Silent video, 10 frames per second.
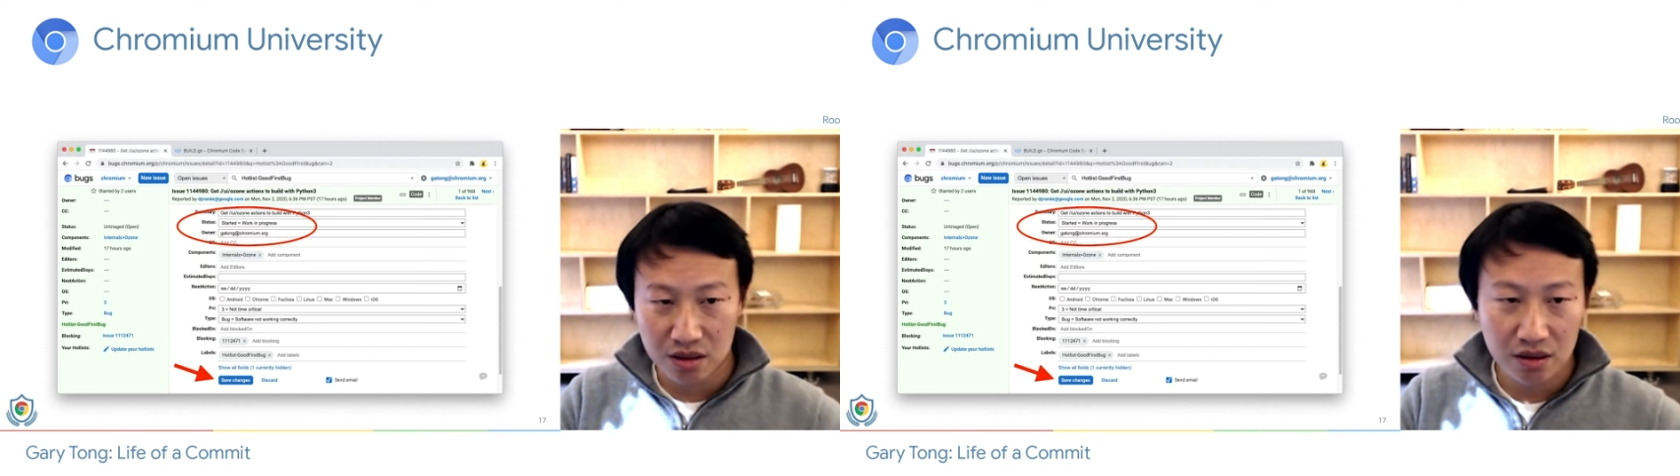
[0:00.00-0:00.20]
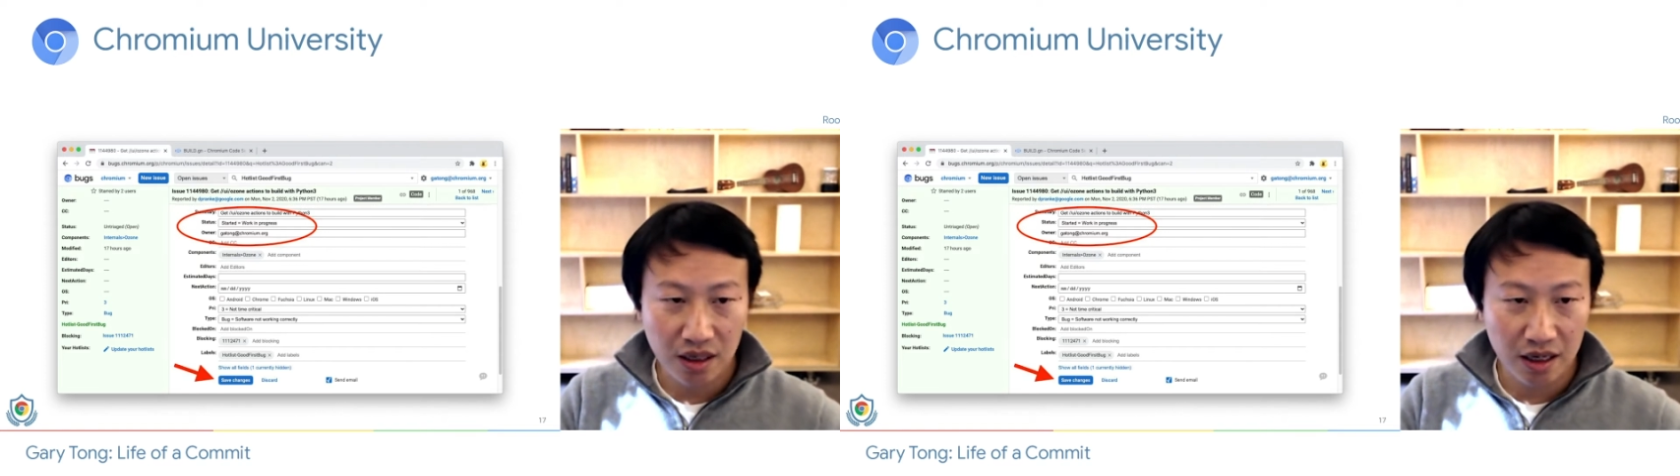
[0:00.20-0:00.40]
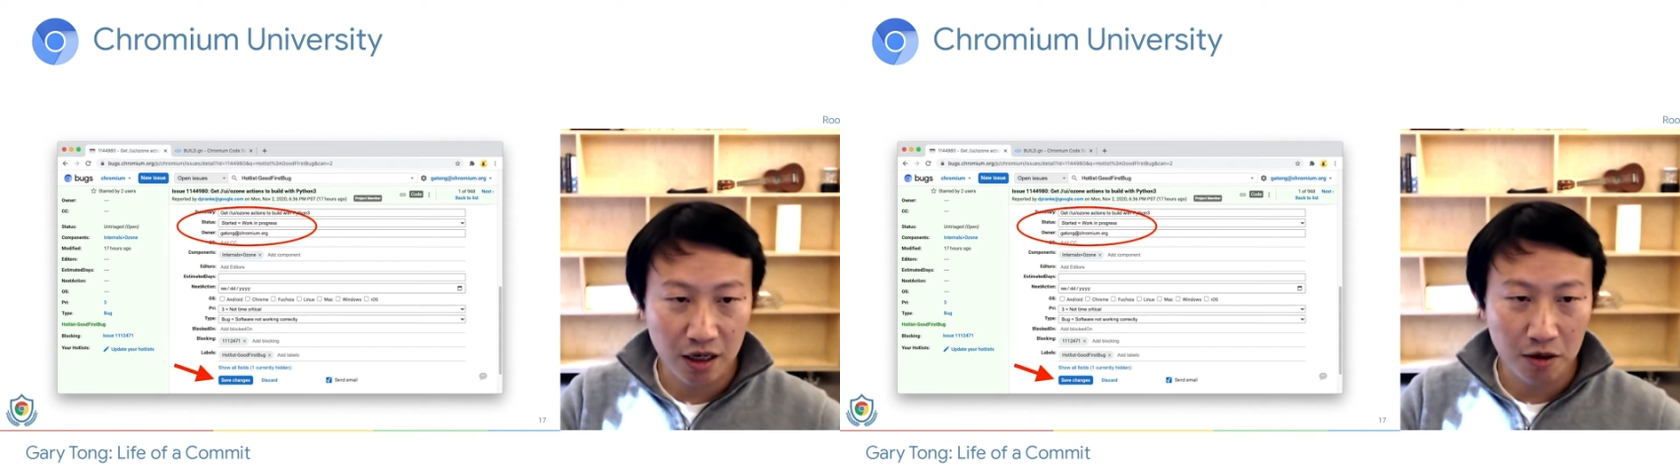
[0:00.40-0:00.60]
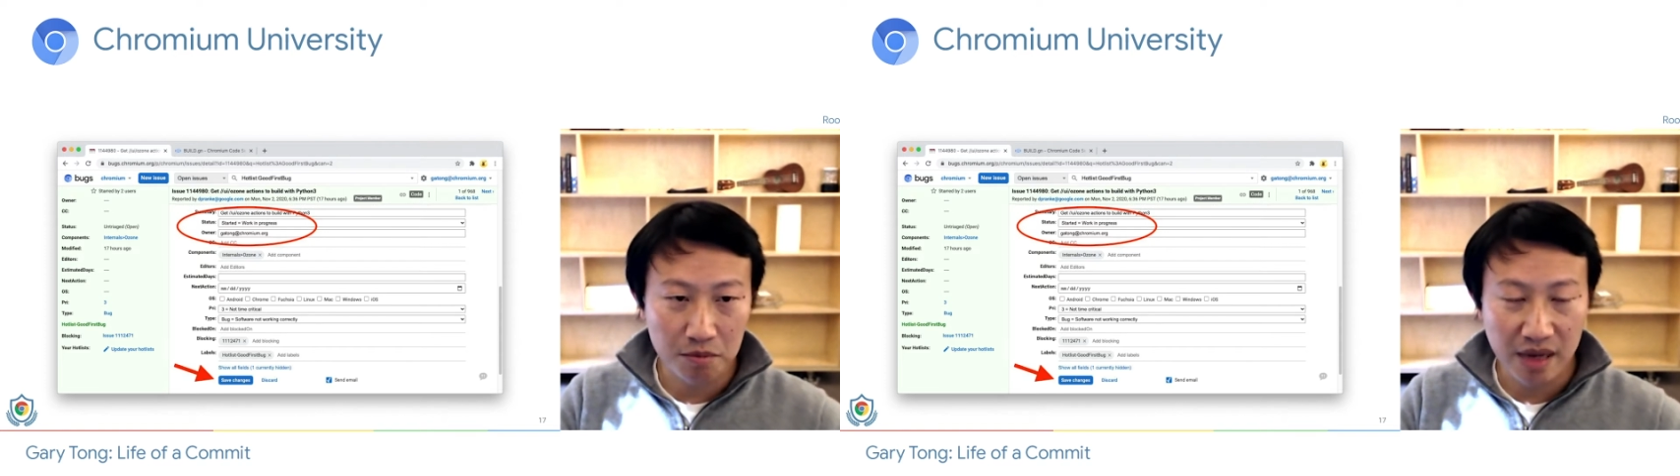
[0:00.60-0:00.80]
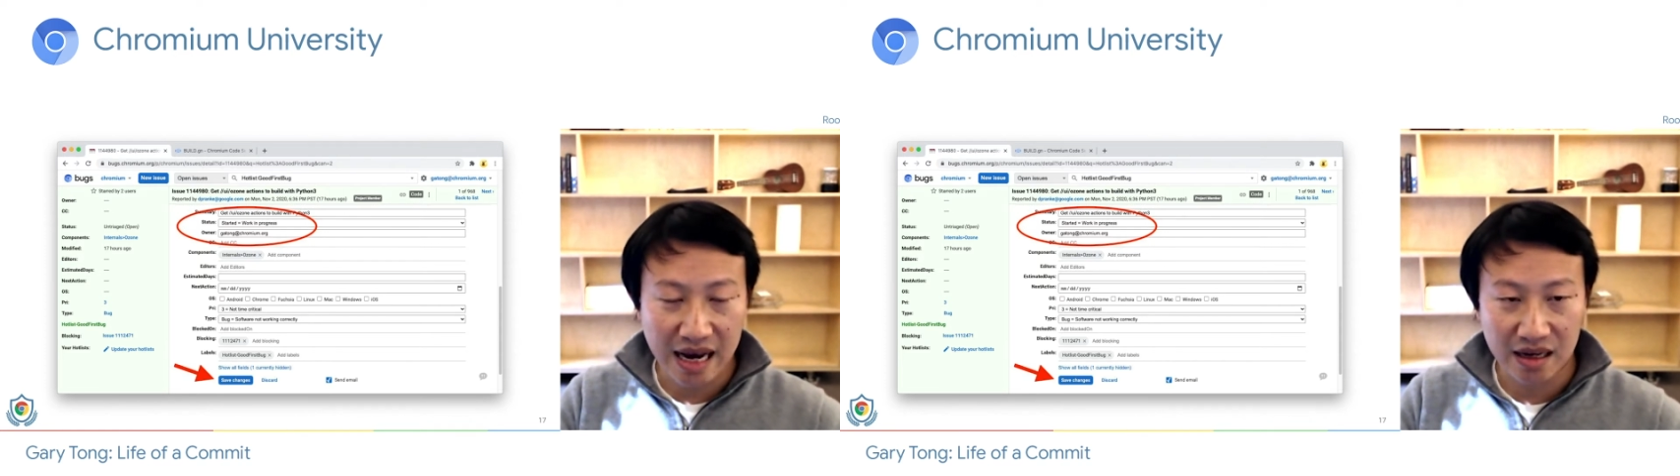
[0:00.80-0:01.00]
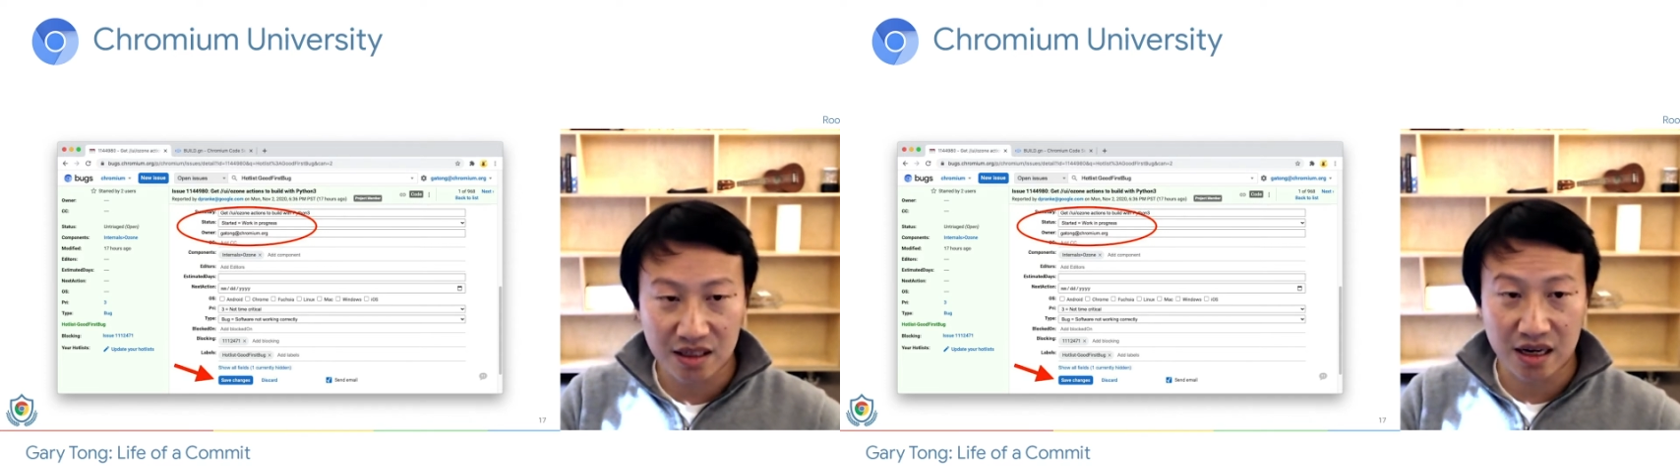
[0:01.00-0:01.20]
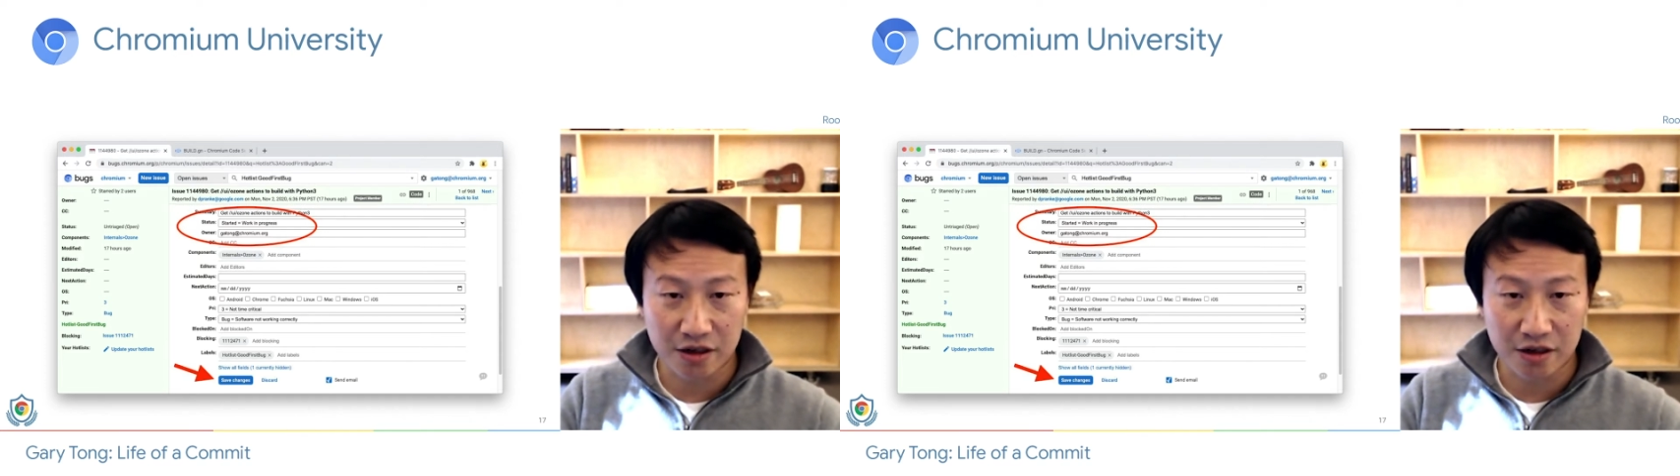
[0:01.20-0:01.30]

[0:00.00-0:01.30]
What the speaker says: and assign